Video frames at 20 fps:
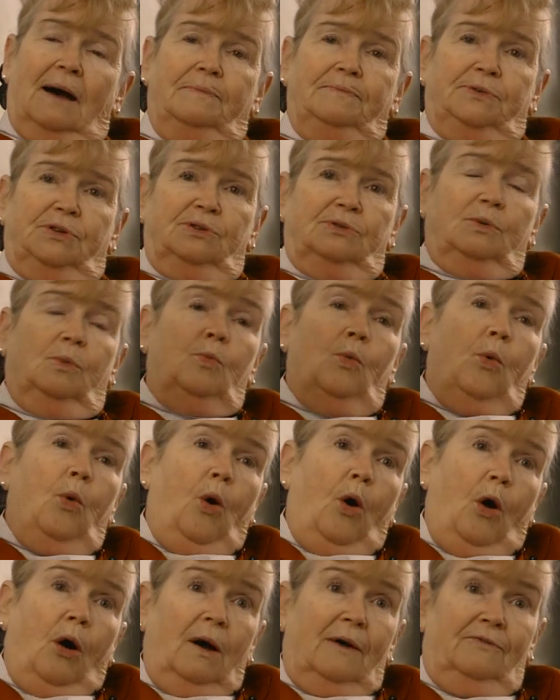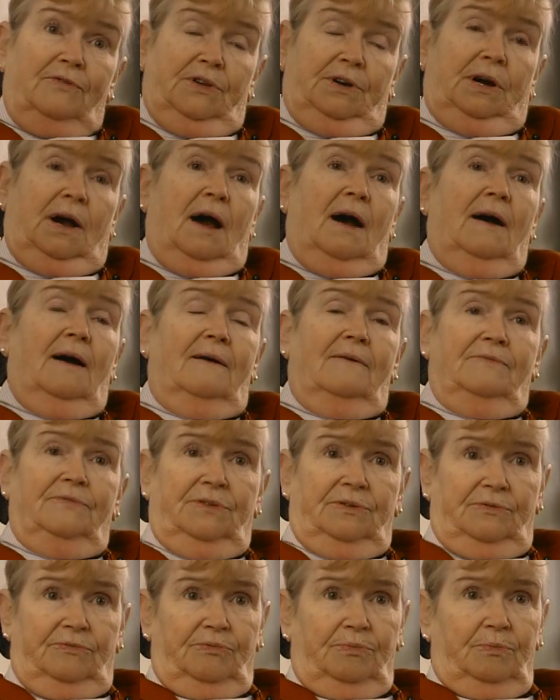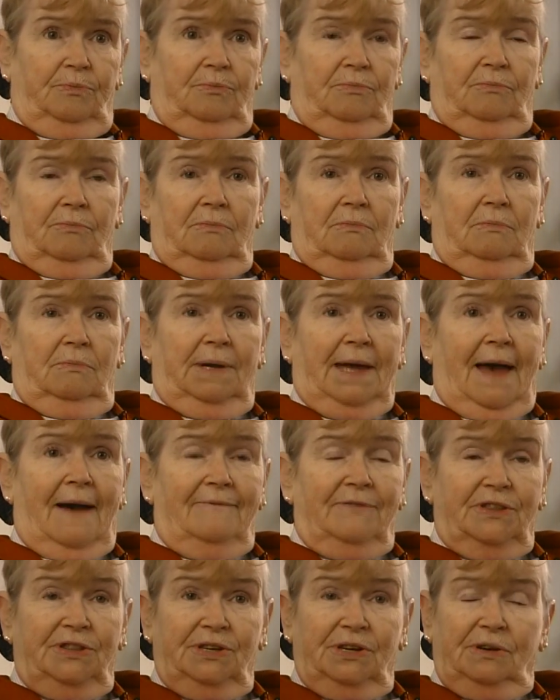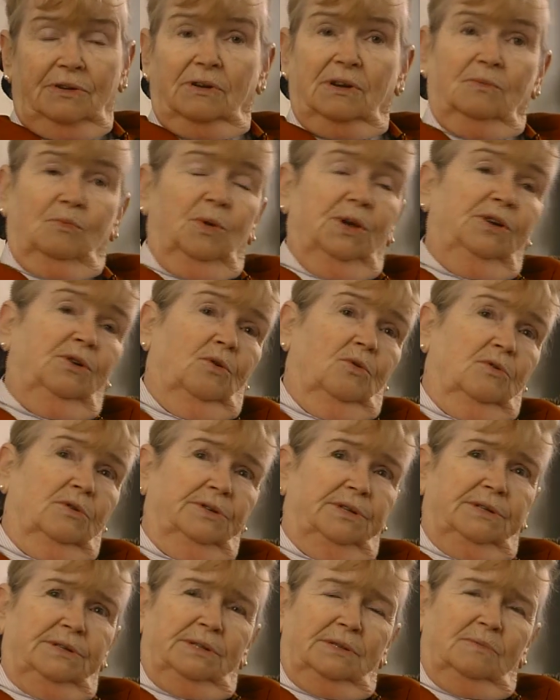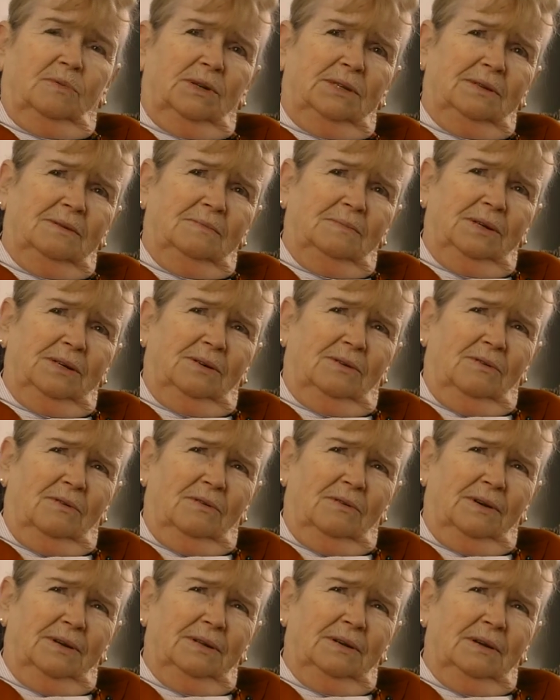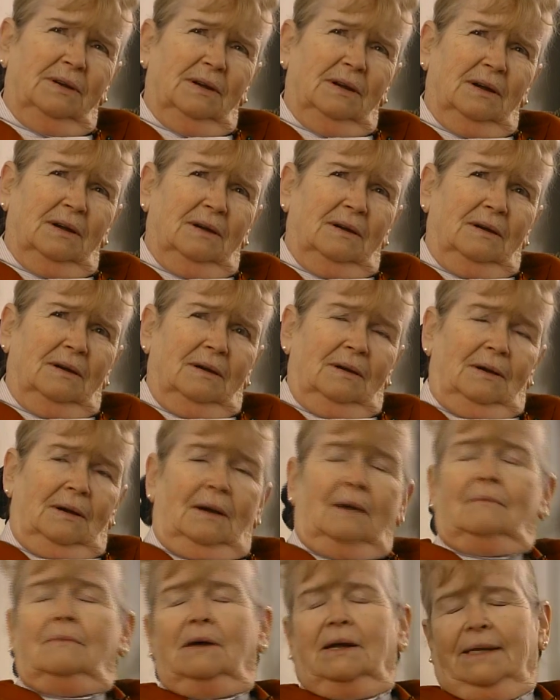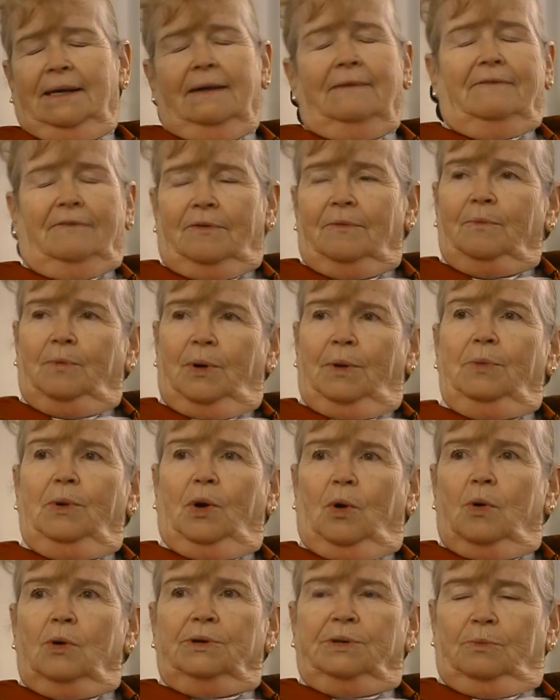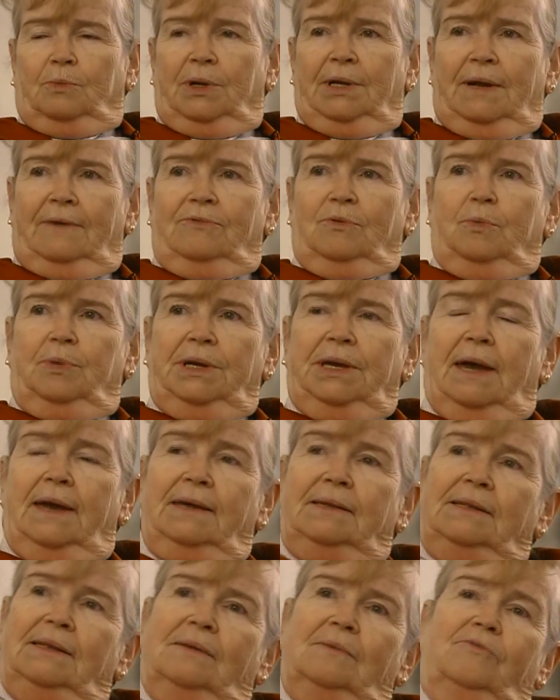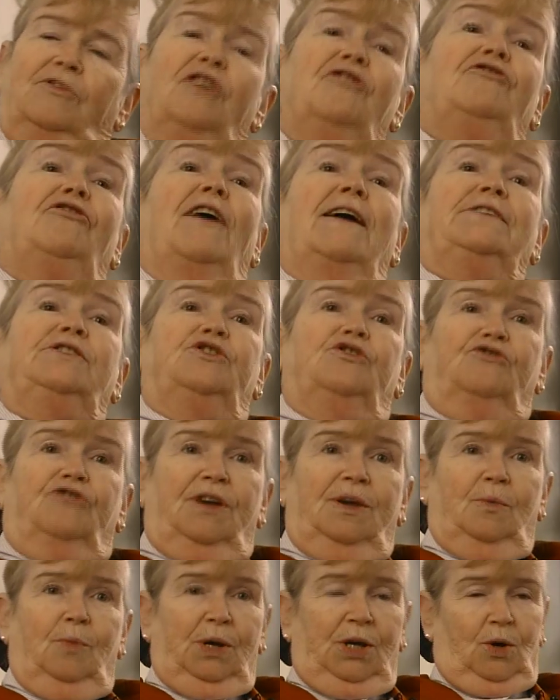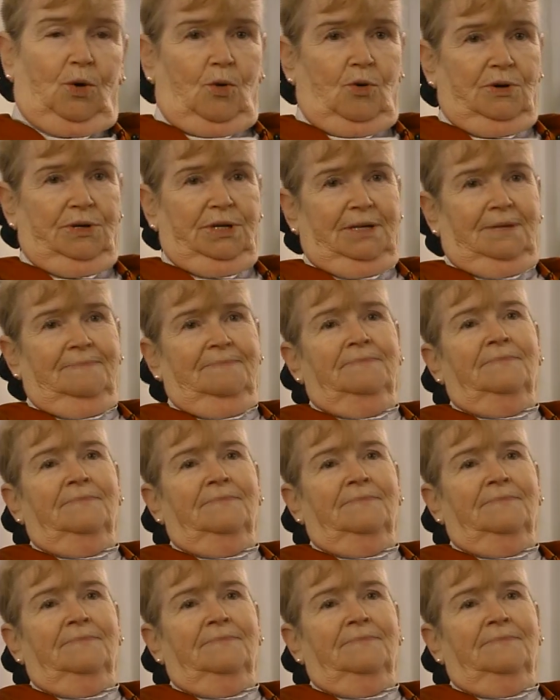up to the wall of the cafeteria. We called it, what did we call it? Whatever, we called it whatever we ate. Refectory, we called it.